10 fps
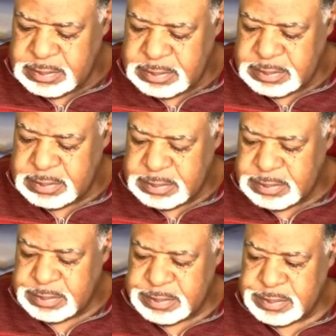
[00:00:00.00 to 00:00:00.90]

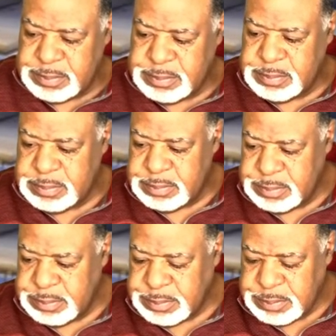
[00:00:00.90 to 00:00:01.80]

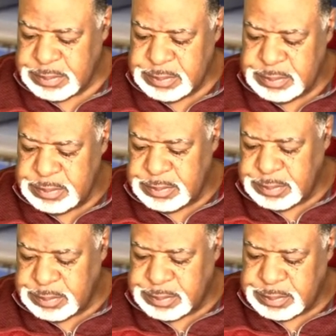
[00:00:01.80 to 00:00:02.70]

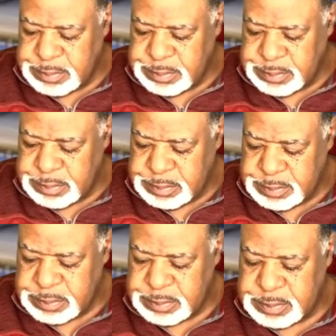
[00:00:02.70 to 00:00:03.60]

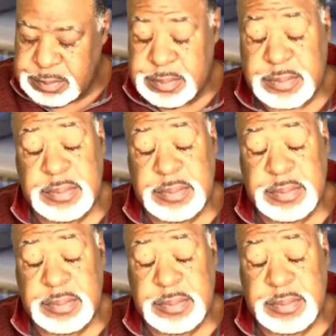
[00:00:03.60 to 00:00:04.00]
This person isn't speaking.